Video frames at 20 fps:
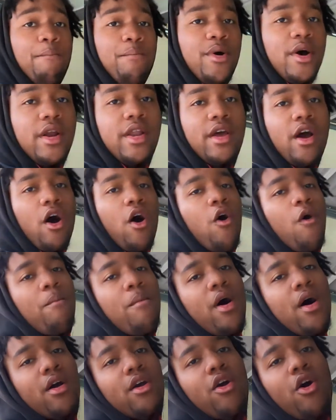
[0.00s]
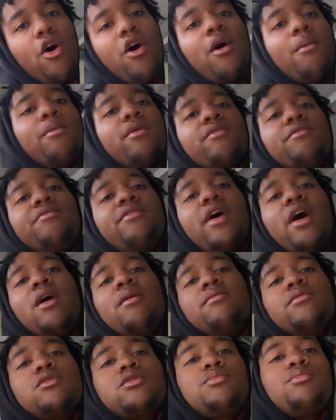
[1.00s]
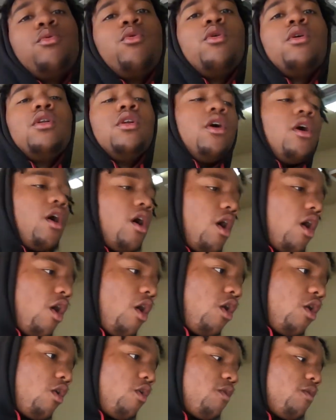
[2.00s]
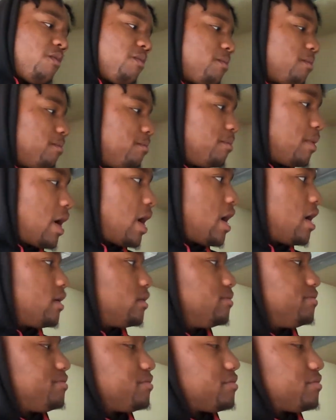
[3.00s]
putting on my carbon fiber spoiler on my